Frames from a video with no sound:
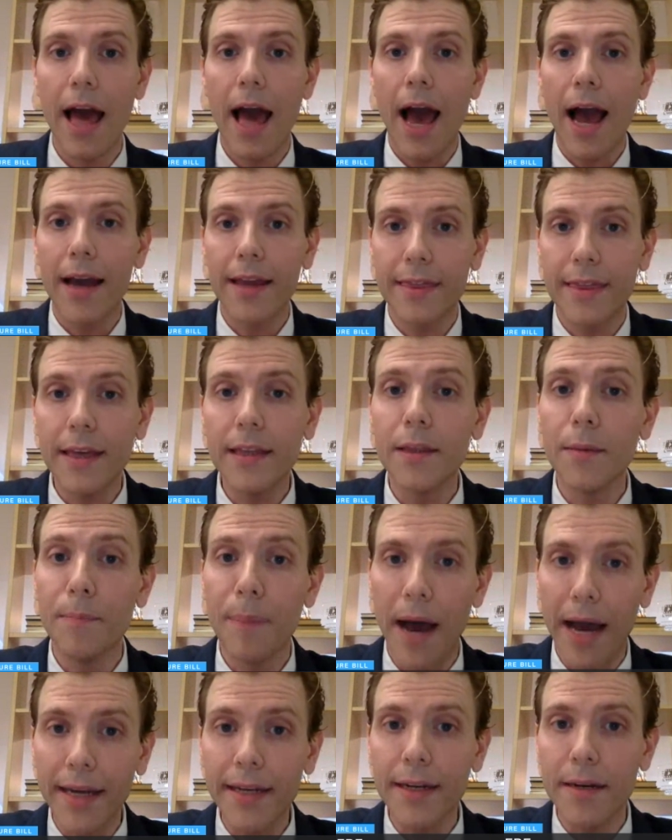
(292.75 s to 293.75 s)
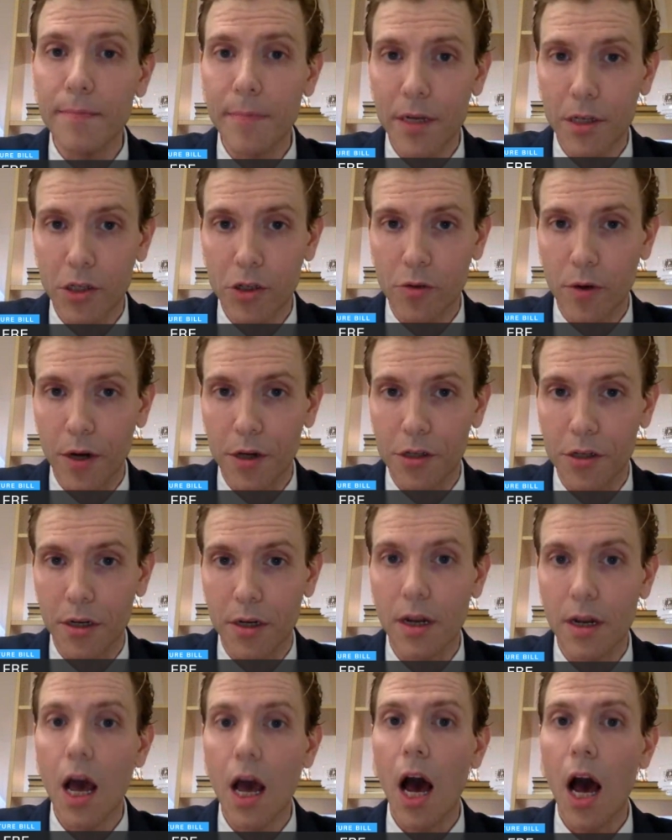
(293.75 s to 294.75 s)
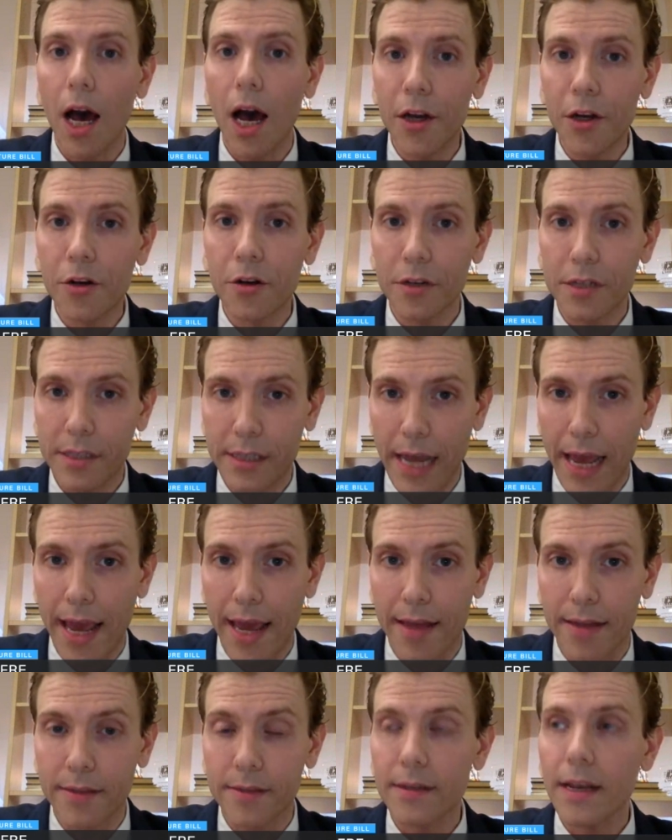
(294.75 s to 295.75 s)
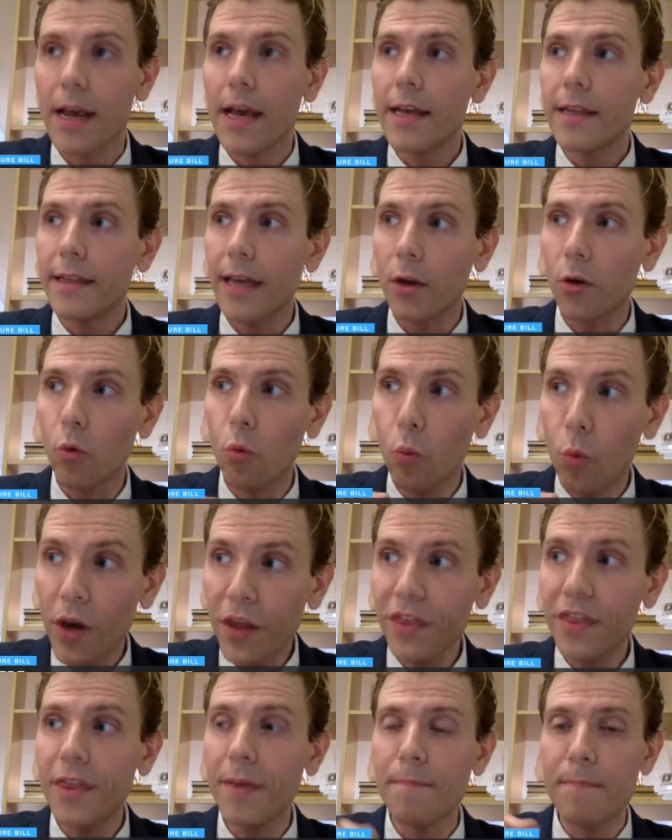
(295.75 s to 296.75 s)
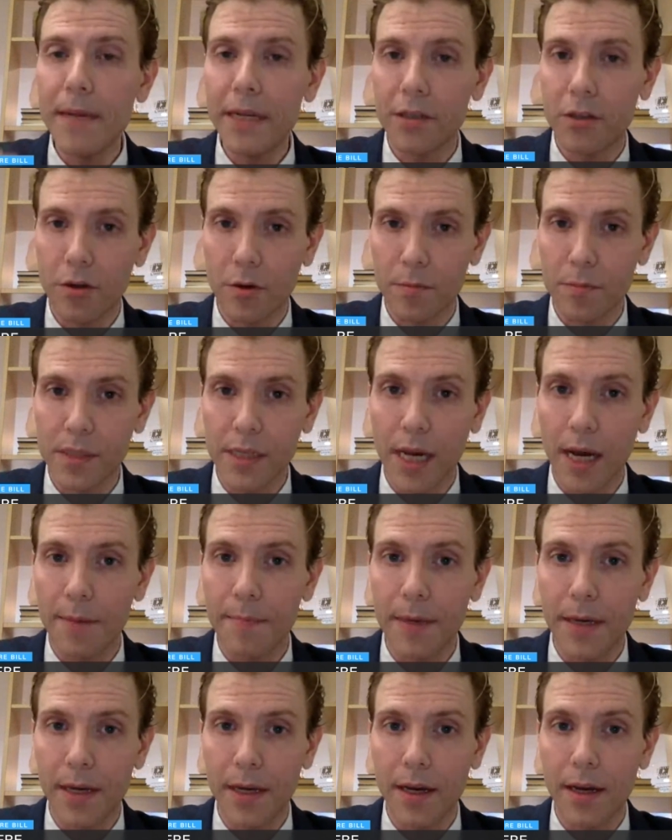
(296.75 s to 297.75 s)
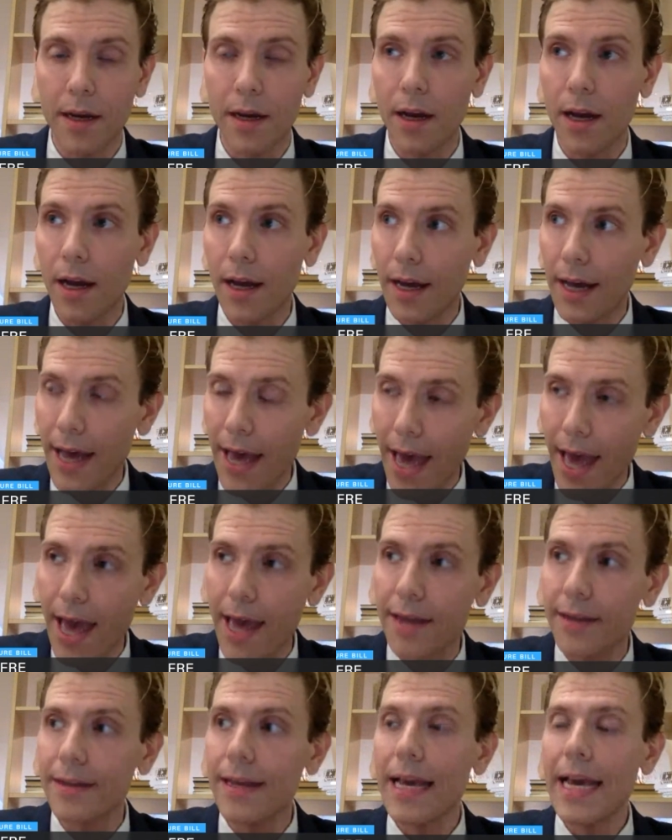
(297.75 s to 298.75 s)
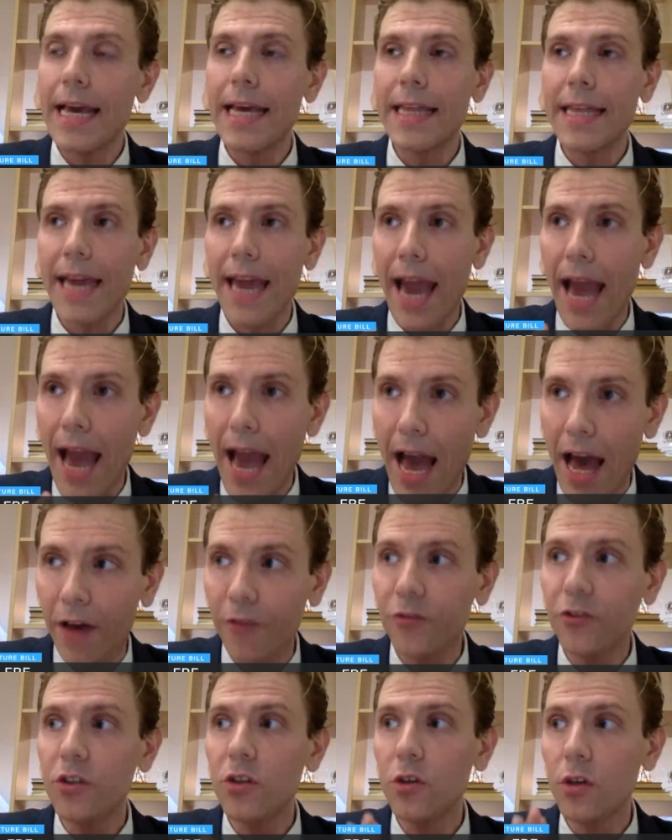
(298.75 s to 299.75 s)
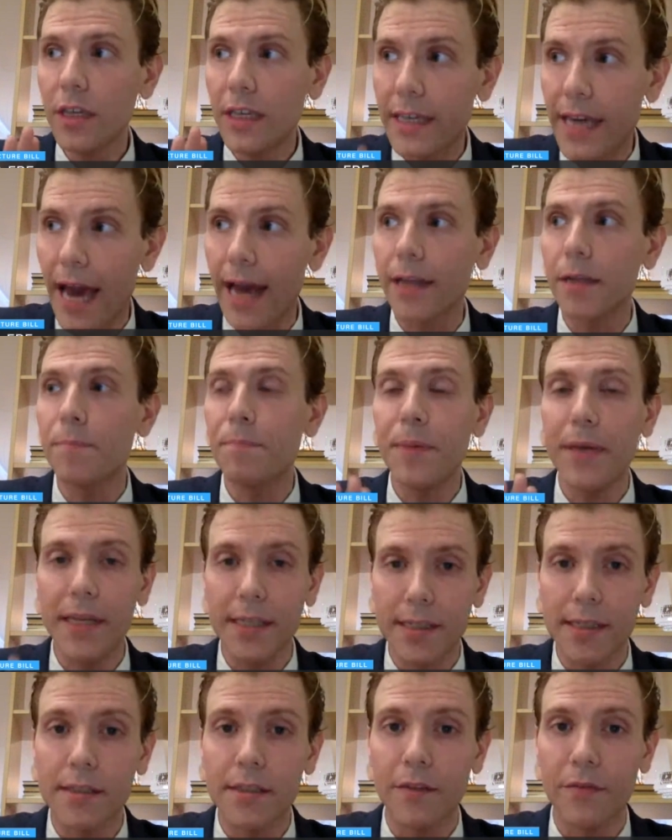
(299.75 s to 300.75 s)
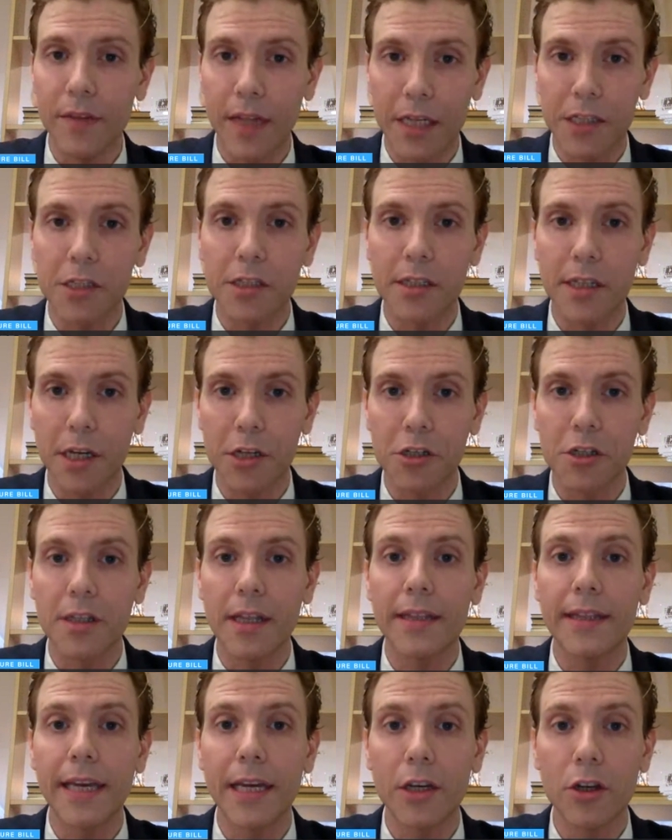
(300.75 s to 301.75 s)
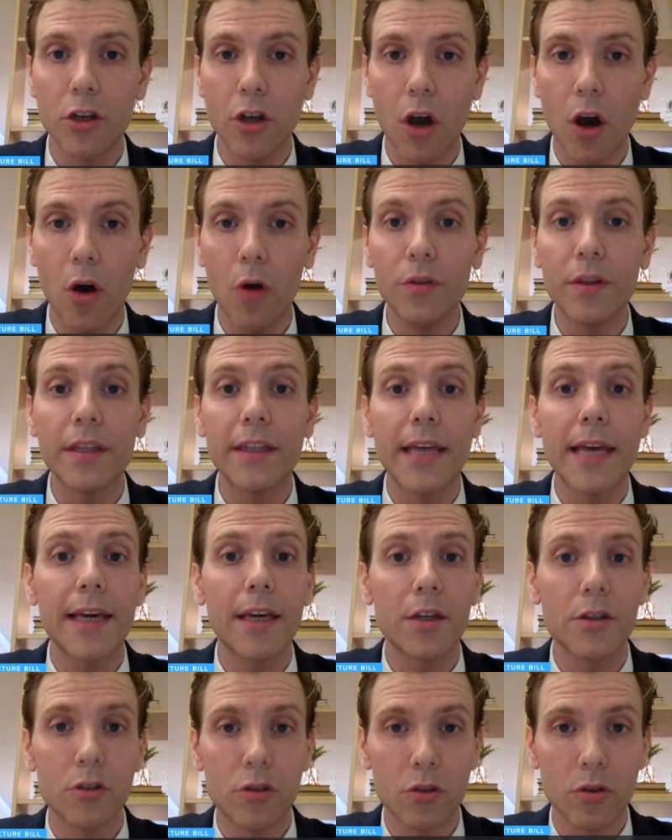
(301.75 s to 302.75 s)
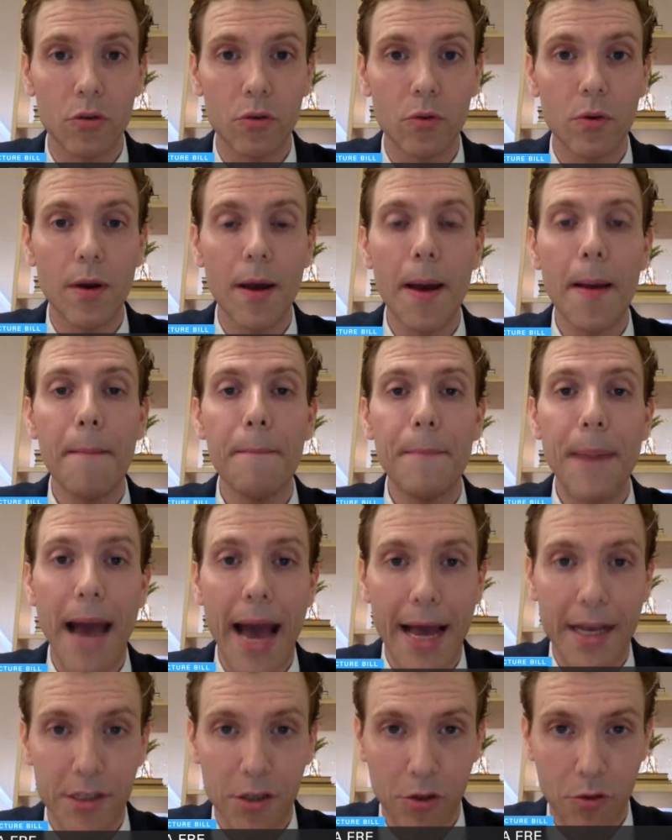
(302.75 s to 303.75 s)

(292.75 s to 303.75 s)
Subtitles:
I think the Biden administration understands that with the midterms coming ahead, they have to get pieces of legislation that they know that they can do pass